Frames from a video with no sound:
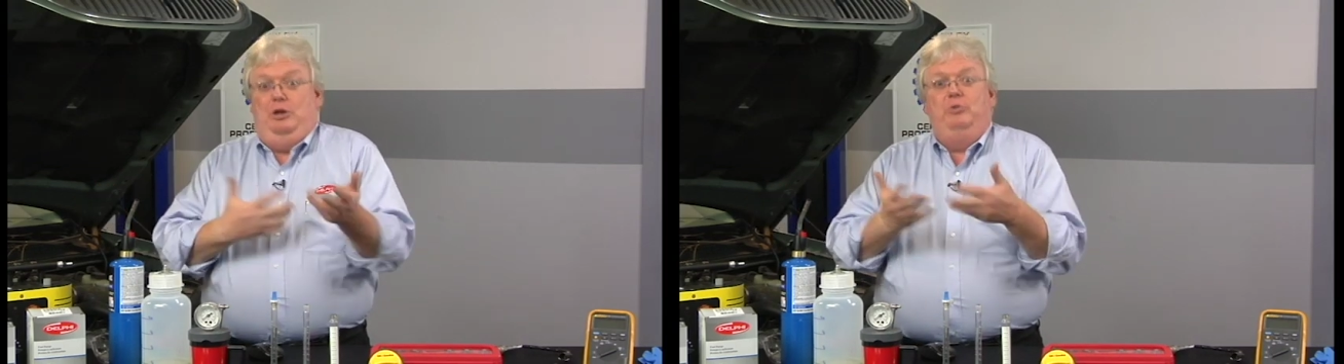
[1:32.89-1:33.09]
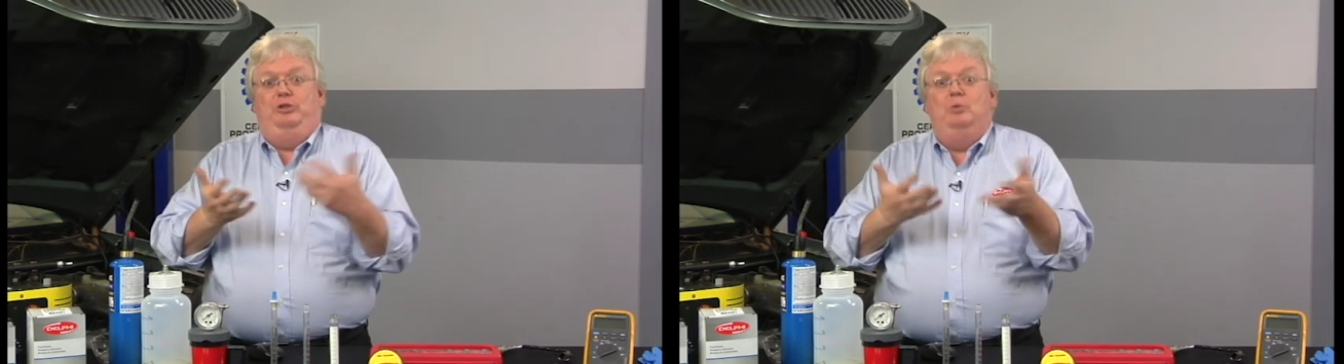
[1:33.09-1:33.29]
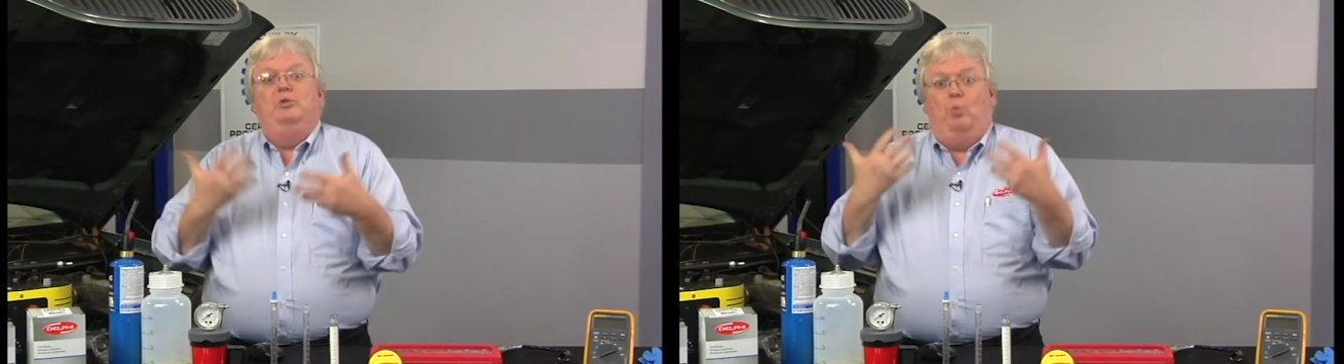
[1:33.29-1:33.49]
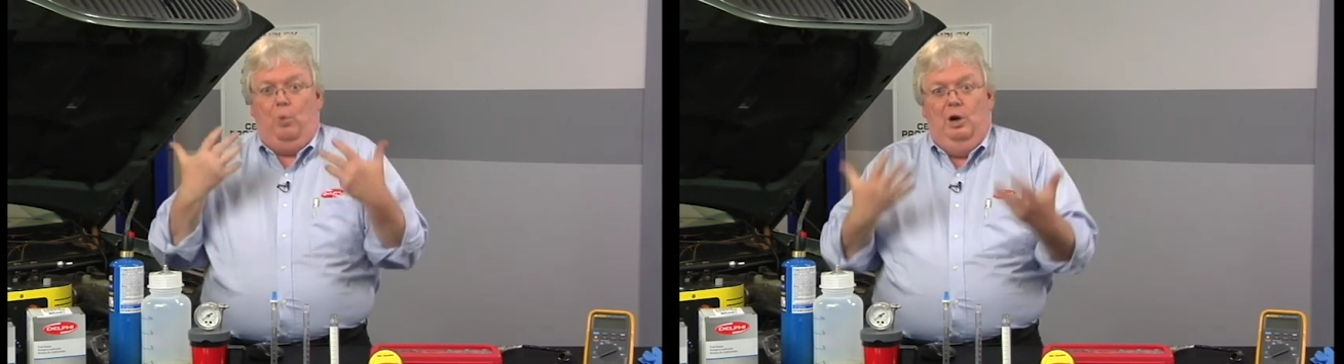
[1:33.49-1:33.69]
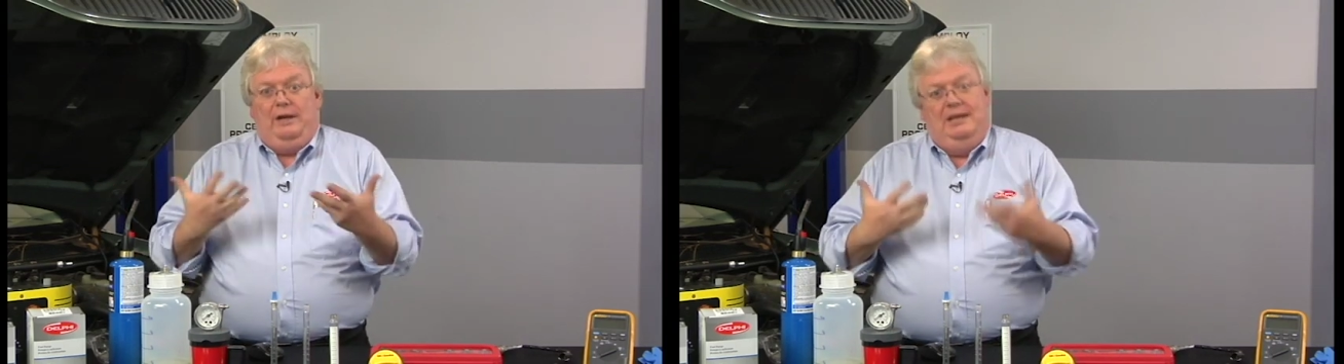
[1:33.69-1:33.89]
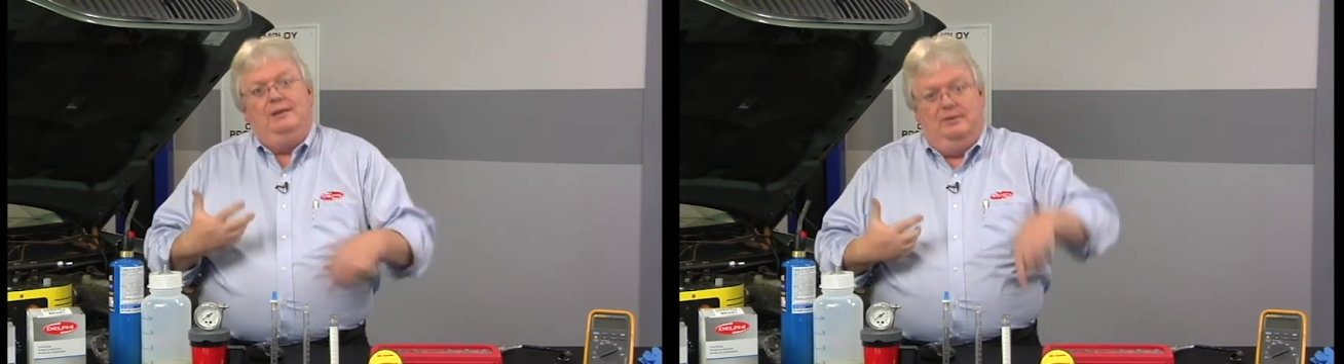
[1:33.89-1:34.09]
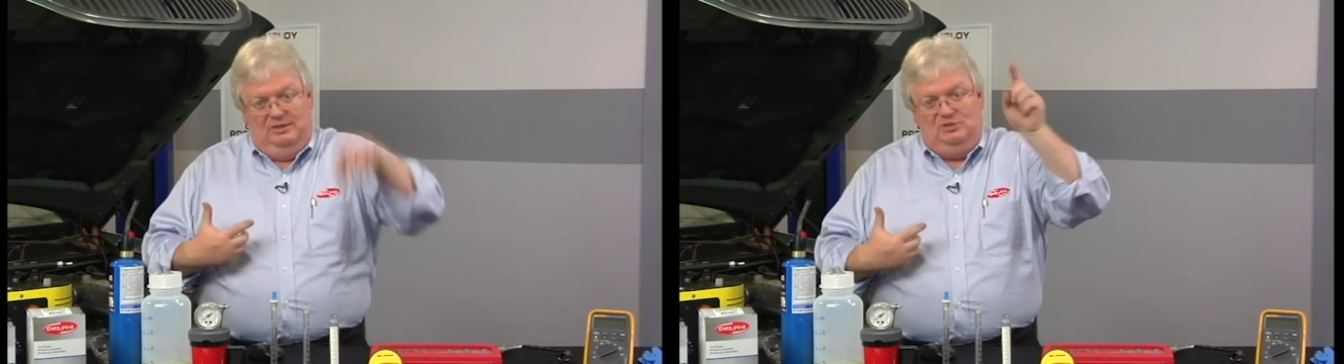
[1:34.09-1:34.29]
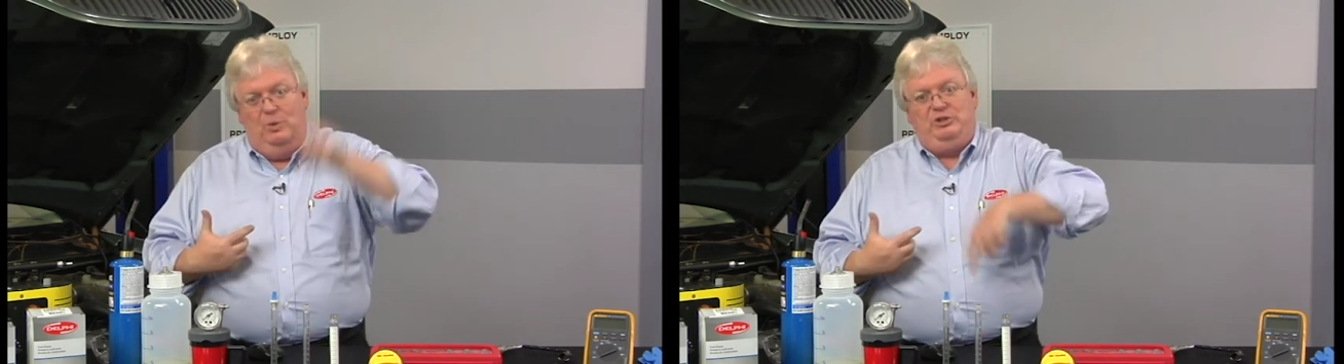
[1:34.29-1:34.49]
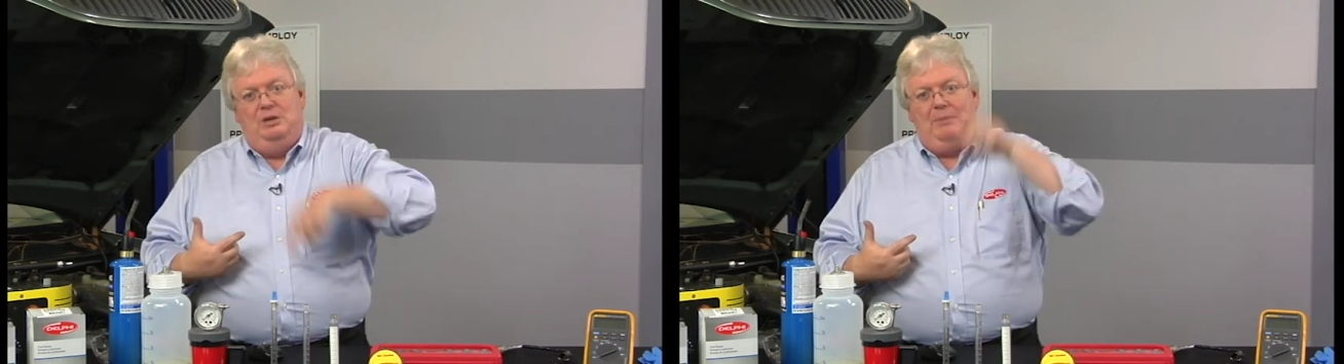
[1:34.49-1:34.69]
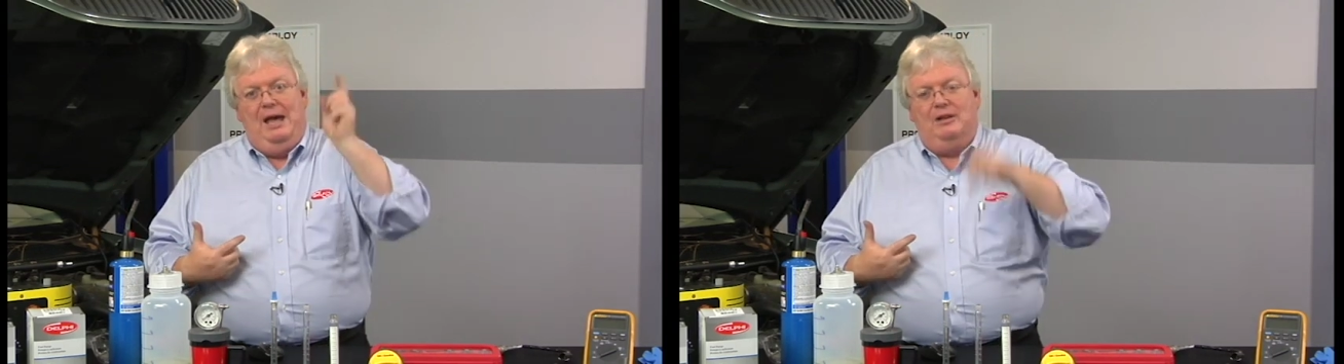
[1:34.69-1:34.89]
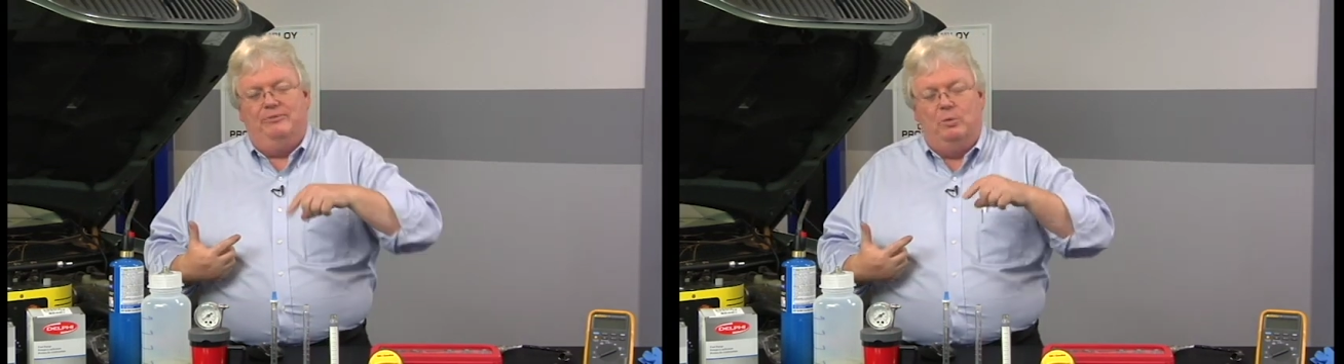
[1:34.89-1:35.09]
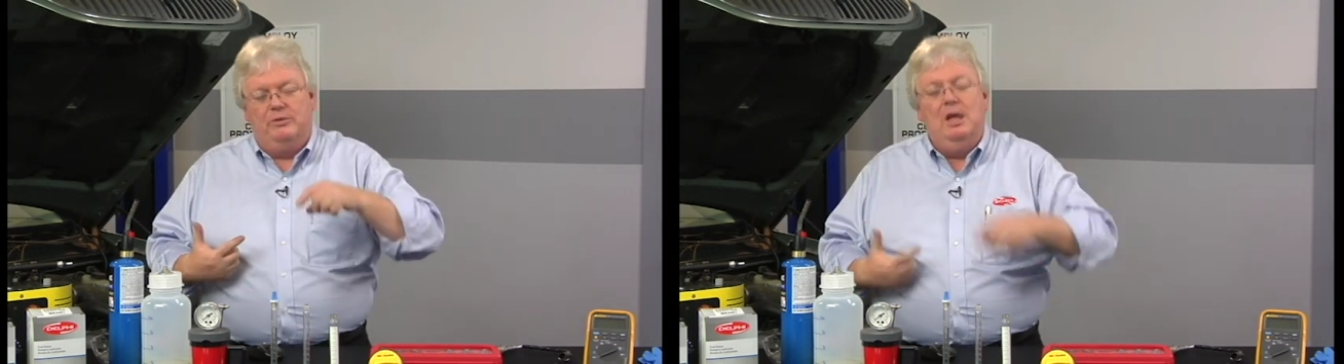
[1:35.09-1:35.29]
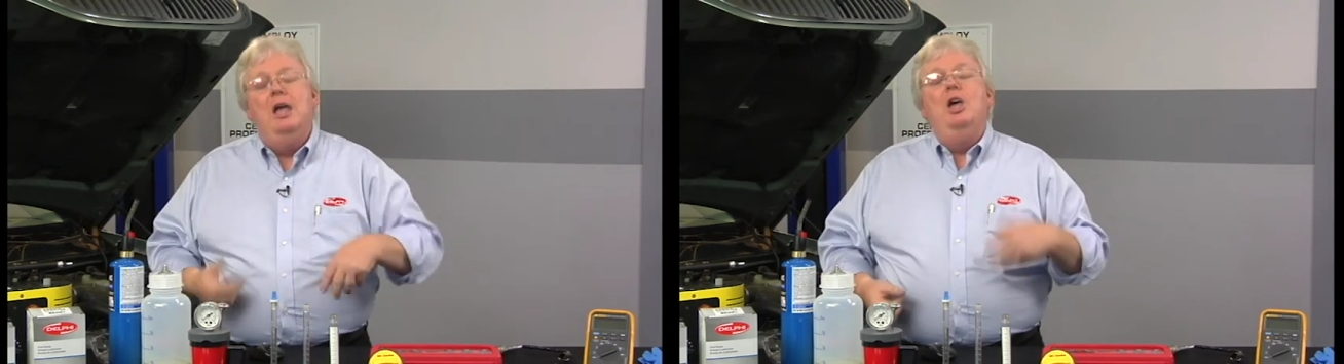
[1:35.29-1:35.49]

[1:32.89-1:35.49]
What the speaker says: O2 is working because it's switching back and forth,